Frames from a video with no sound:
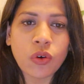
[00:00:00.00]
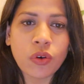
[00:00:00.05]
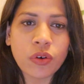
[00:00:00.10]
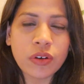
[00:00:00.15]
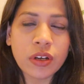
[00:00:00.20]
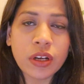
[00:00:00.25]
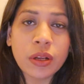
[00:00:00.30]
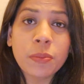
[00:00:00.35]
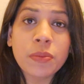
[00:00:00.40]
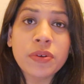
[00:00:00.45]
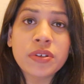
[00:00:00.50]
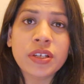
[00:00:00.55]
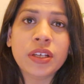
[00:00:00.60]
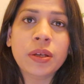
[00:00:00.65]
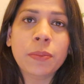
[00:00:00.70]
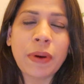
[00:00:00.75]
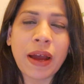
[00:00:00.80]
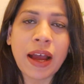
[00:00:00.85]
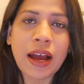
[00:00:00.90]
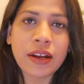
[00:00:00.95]
or
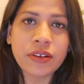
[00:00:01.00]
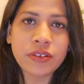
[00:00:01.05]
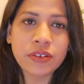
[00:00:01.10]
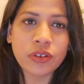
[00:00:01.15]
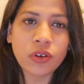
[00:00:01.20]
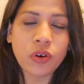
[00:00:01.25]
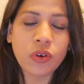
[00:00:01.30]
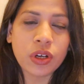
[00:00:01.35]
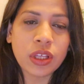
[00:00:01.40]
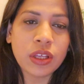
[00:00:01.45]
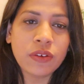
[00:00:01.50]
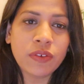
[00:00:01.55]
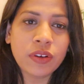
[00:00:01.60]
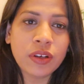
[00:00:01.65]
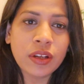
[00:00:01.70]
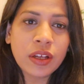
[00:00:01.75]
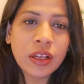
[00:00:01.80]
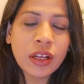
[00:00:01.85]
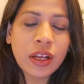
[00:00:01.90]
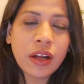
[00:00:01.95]
limiting pattern or
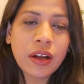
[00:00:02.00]
even